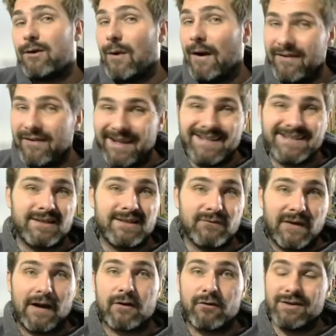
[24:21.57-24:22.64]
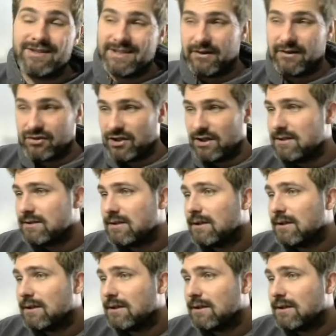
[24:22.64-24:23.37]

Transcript: you have instant Valkyrie synergy,